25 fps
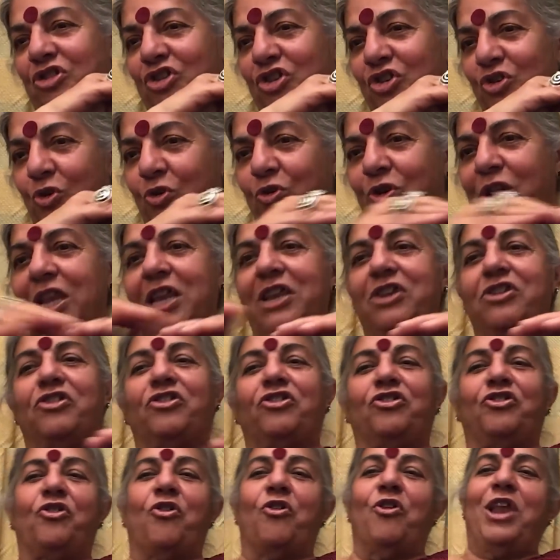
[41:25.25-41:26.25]
totally
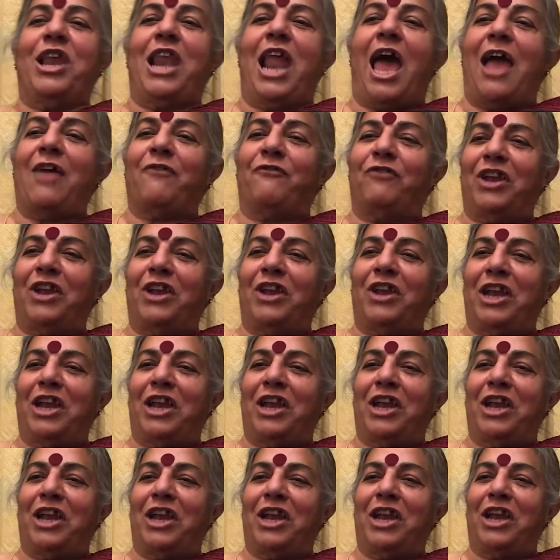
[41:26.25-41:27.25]
destroy life and
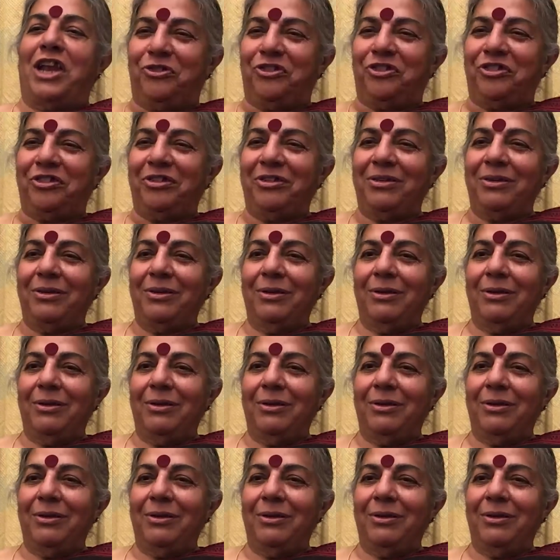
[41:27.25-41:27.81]
livelihoods.